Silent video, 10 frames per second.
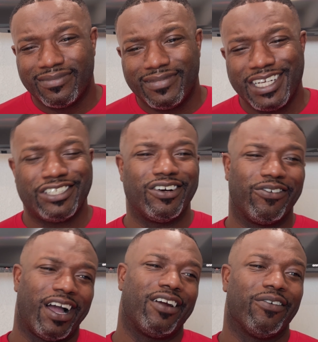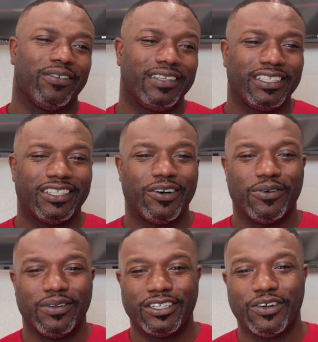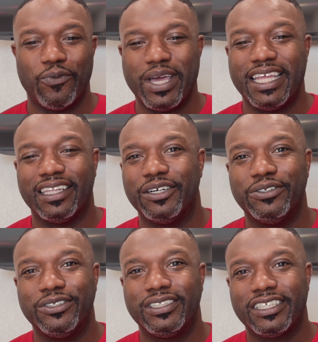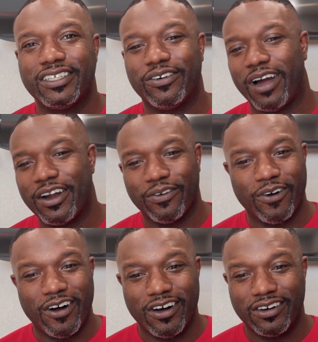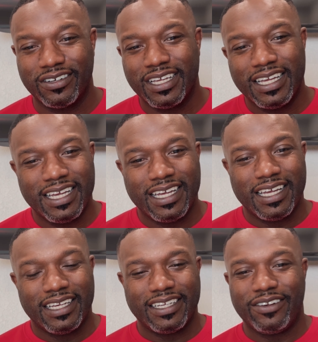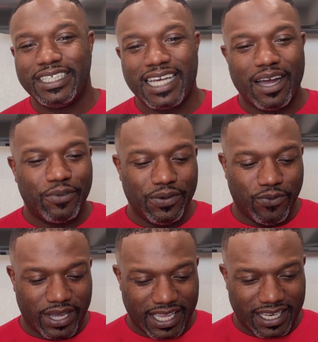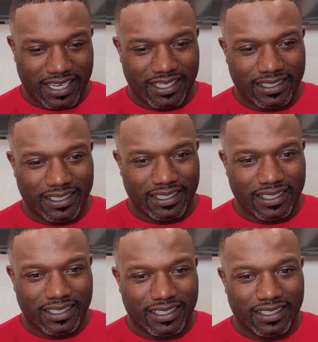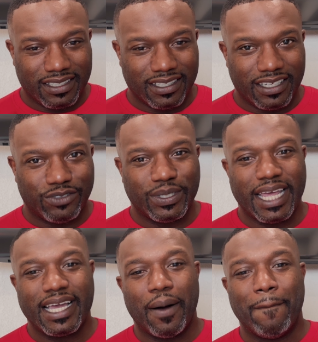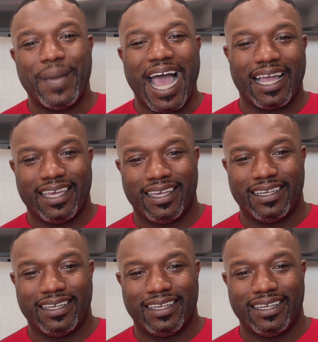There's no right or there's no there's no win and lose. There's no right or wrong. The only time we win is when they come back.